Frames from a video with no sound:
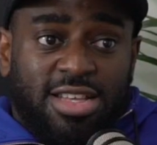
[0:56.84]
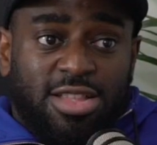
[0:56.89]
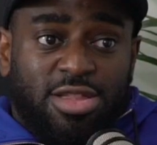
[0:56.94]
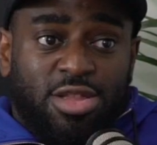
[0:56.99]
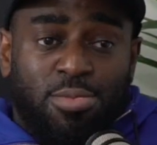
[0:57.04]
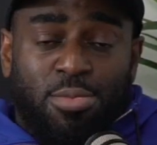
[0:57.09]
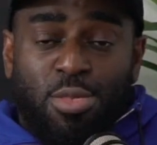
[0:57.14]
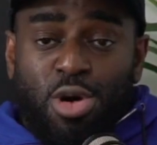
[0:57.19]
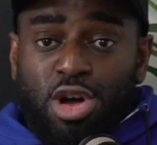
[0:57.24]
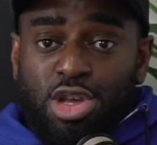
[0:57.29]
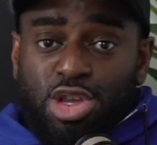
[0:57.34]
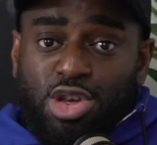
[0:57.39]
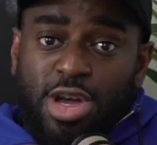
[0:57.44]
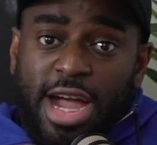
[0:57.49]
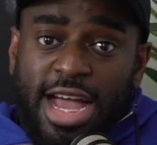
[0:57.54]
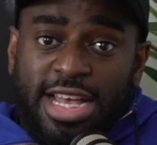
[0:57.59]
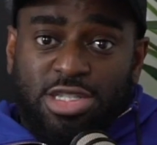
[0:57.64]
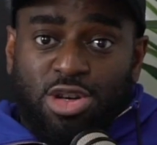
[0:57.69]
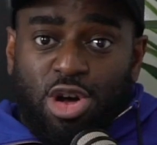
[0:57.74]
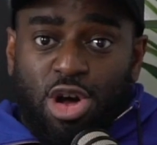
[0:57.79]
the more you
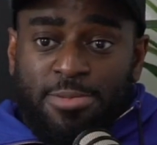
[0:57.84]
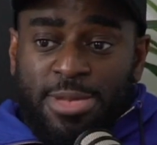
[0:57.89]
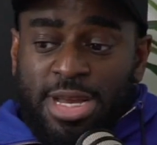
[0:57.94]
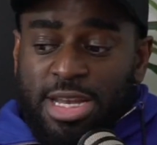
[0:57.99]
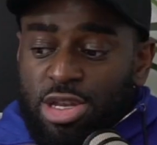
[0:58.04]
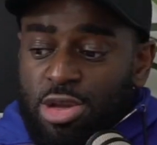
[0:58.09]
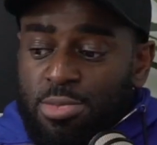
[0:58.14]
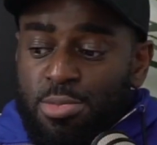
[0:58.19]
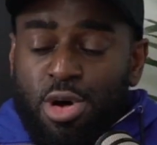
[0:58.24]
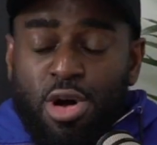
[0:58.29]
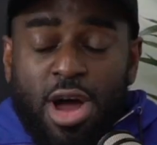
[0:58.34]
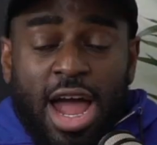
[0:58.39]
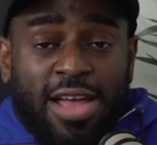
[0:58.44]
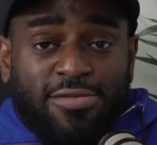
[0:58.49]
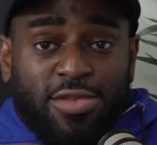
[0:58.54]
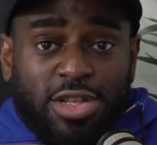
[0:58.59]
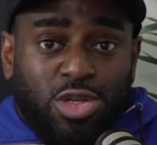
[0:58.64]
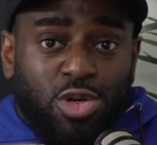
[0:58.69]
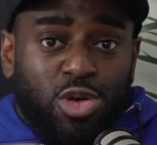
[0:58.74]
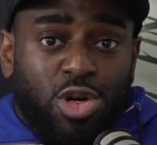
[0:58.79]
guys comment, the more I have
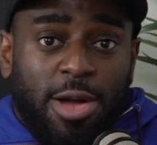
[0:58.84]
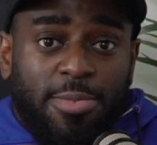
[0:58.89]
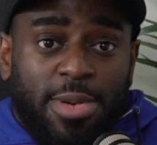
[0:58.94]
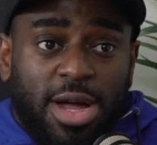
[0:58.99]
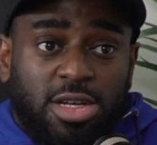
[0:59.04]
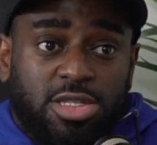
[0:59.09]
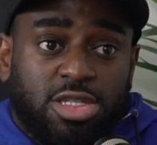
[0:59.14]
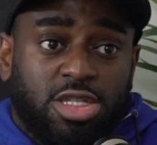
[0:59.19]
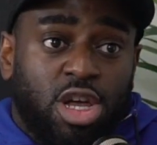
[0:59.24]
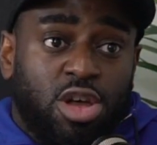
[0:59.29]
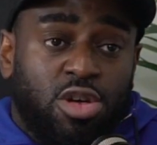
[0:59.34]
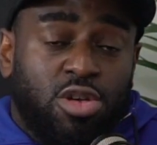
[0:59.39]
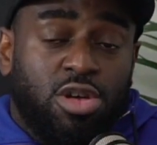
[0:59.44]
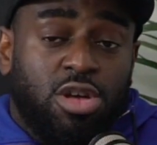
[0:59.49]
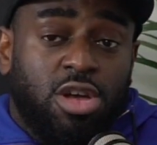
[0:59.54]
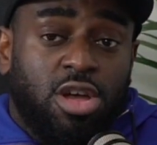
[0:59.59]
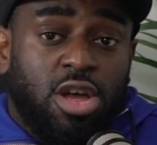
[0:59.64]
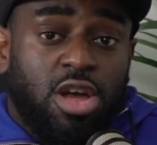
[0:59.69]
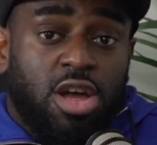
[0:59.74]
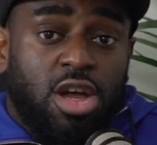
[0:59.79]
to talk about. So
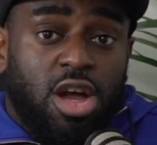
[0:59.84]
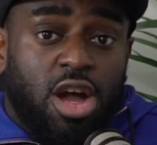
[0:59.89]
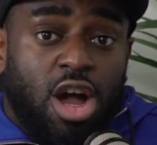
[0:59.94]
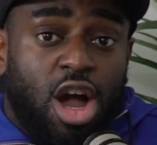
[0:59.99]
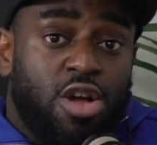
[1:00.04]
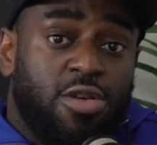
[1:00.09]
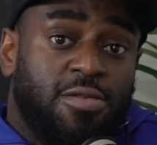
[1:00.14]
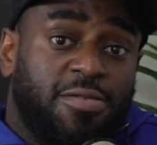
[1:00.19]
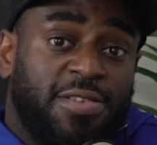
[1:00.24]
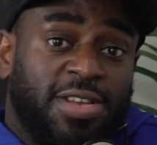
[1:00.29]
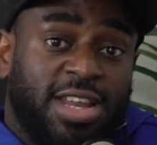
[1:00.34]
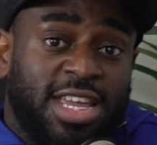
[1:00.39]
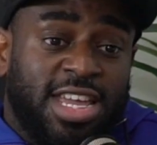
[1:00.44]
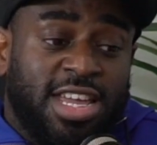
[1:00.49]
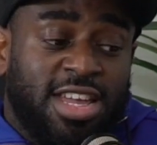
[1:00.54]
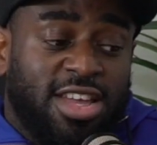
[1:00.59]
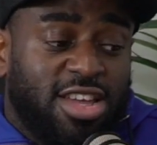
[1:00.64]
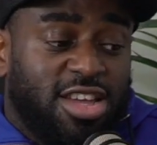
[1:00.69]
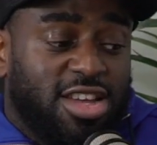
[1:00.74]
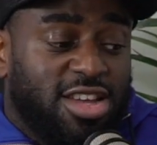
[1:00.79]

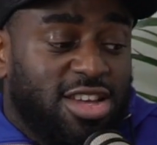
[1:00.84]
hopefully,